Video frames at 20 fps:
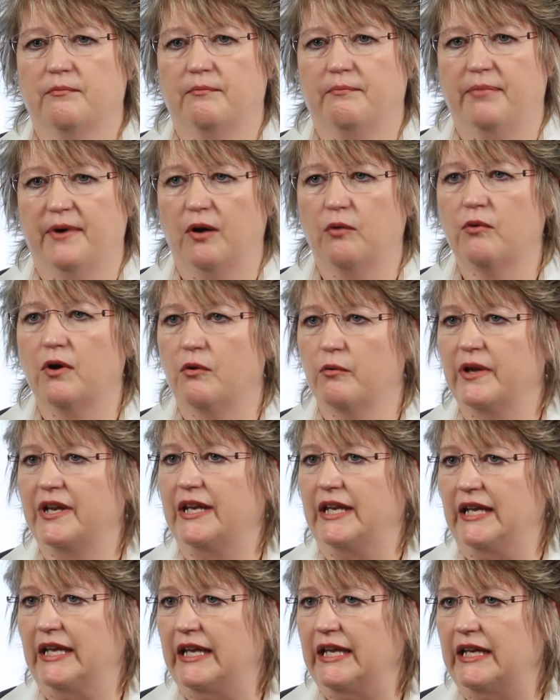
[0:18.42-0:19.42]
But what we
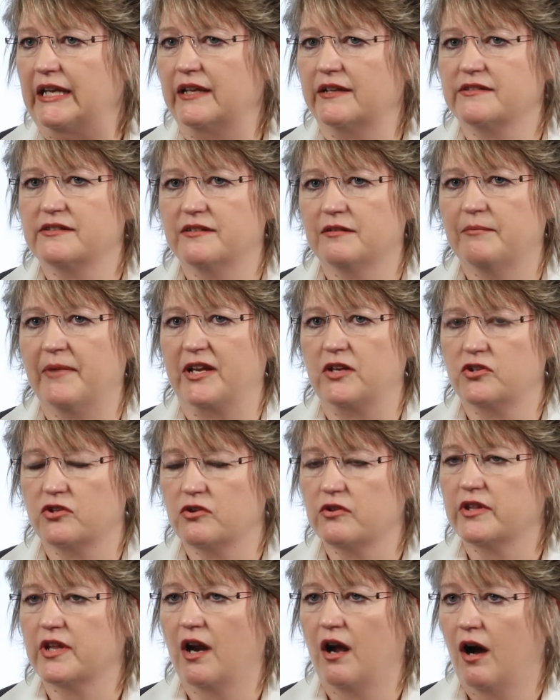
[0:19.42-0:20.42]
need is to make sure
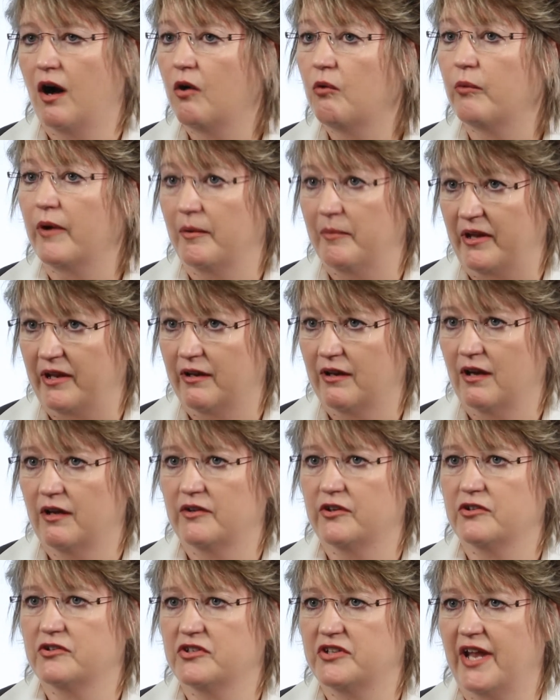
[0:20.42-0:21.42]
that all women
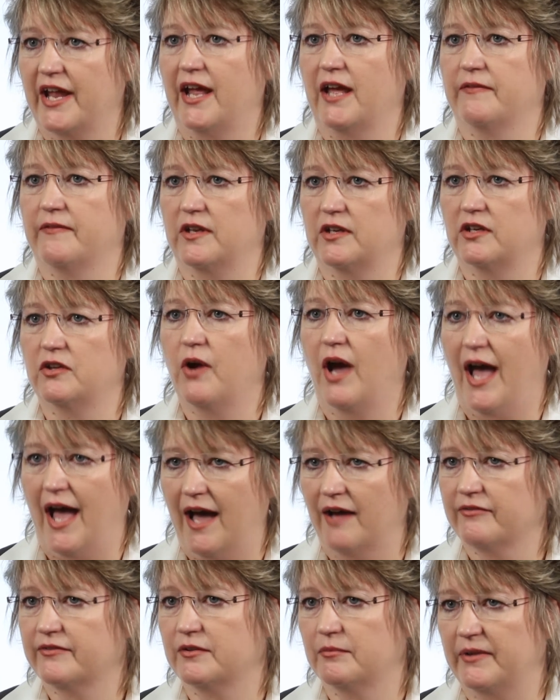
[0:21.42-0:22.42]
understand that you
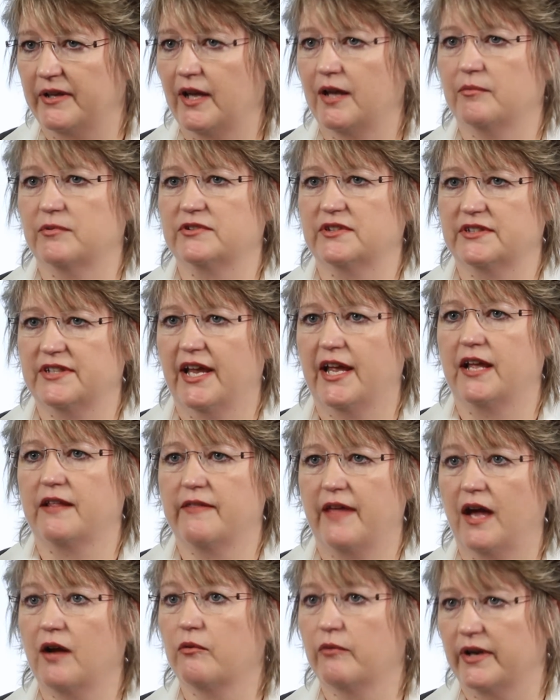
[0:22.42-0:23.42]
have to be able to take
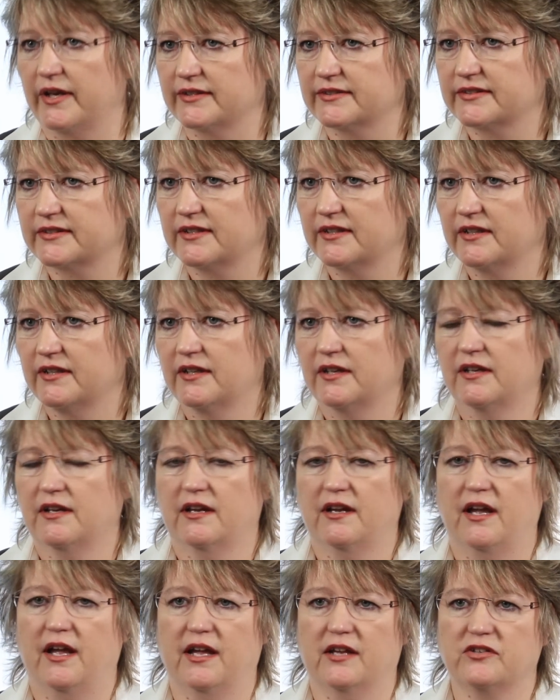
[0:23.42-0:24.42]
that risk
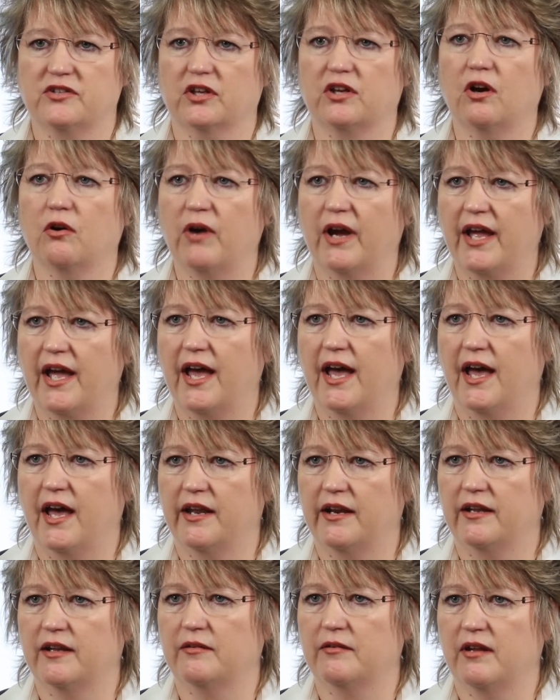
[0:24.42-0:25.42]
and to go ahead
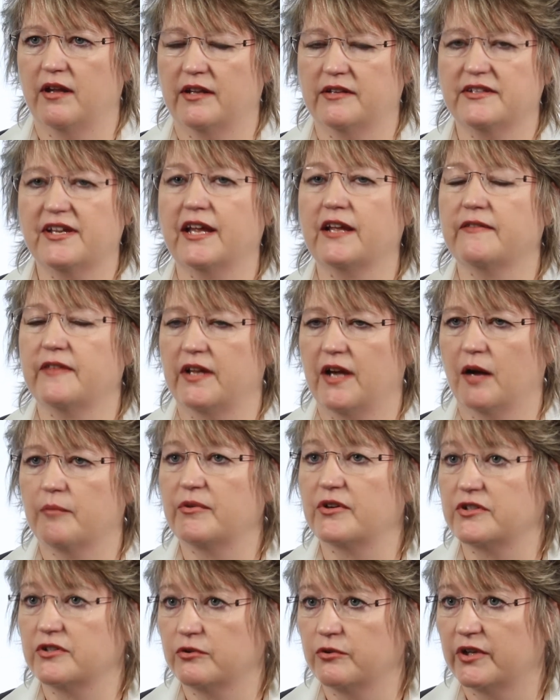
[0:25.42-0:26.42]
and take the
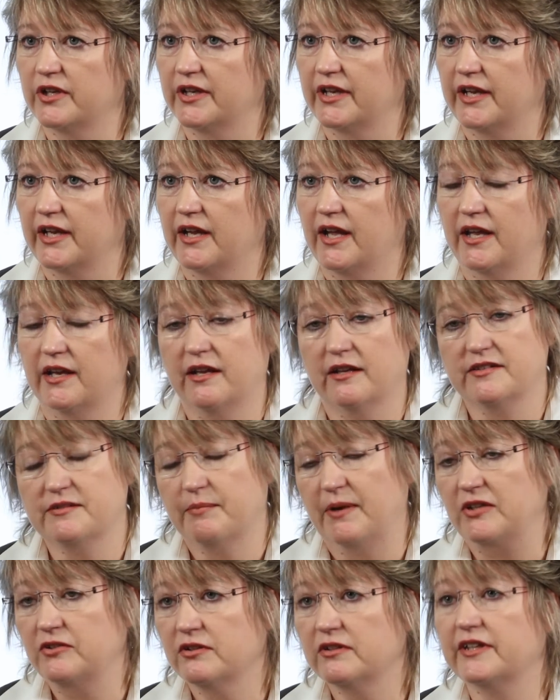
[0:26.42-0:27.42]
opportunity. And
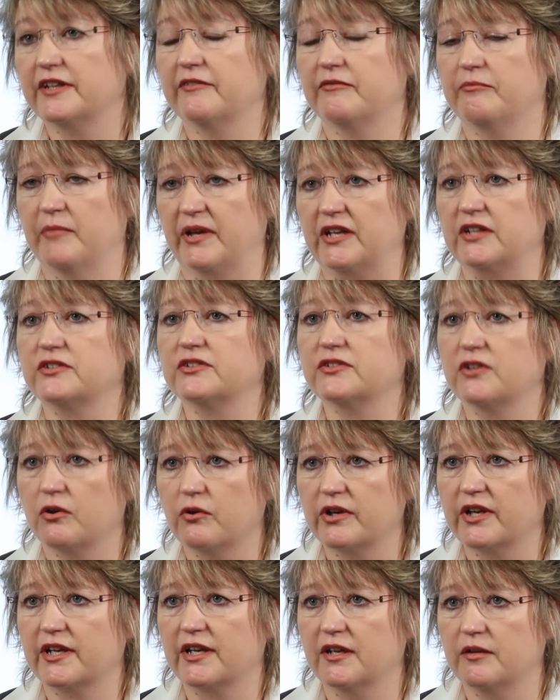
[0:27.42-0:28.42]
especially if
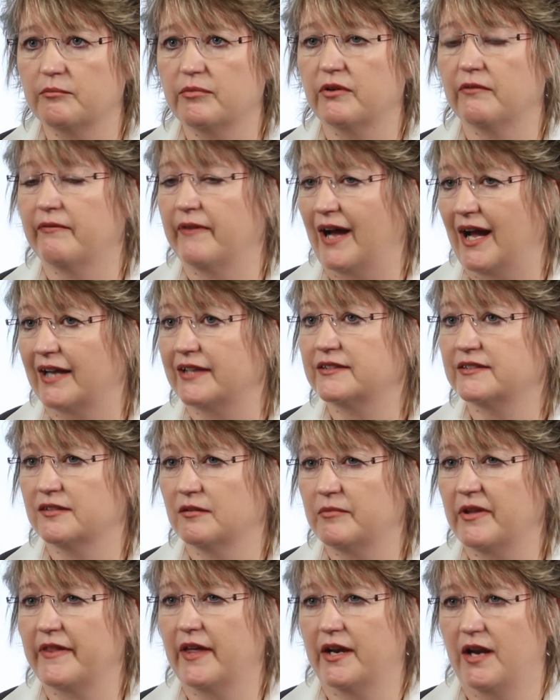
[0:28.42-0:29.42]
Minnesota can provide some
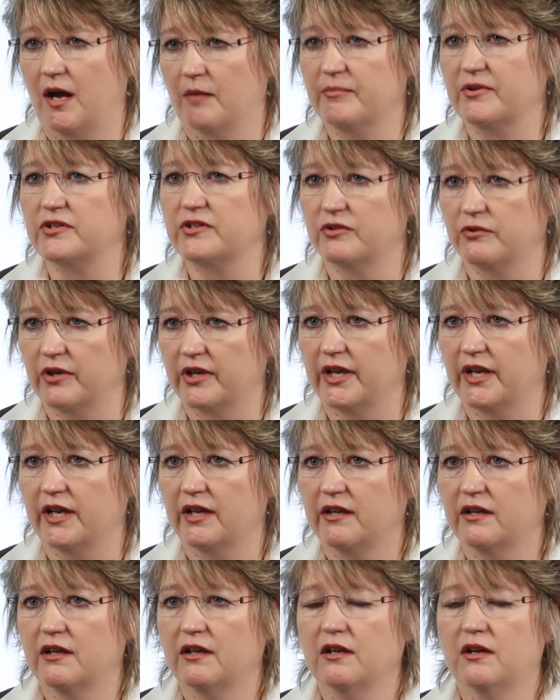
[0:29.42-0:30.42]
of that opportunity
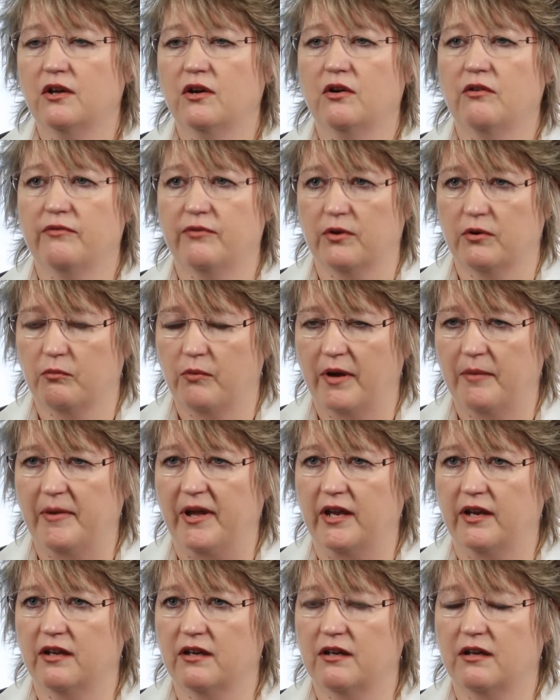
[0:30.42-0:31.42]
for
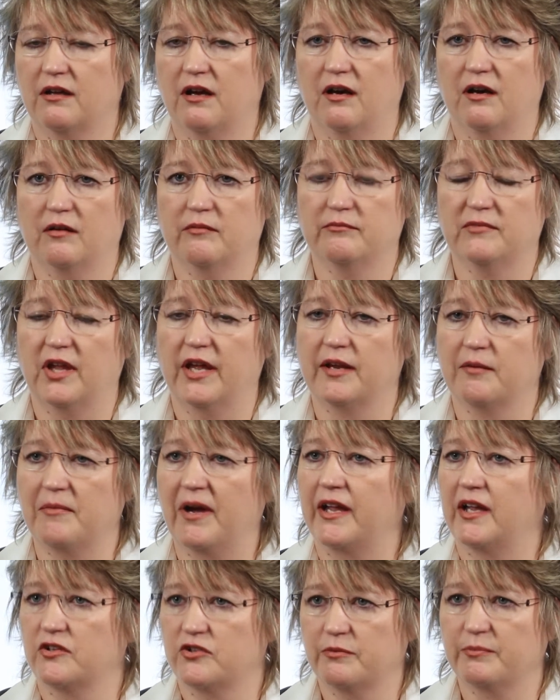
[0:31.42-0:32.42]
women, like my
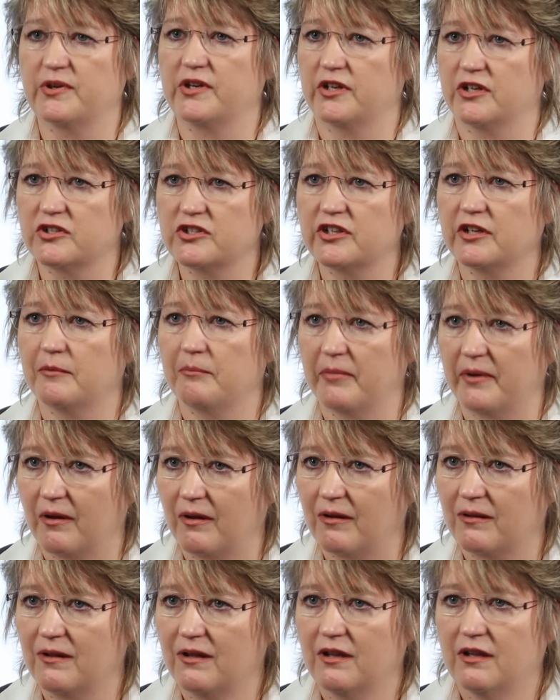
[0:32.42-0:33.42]
entrepreneurship bill,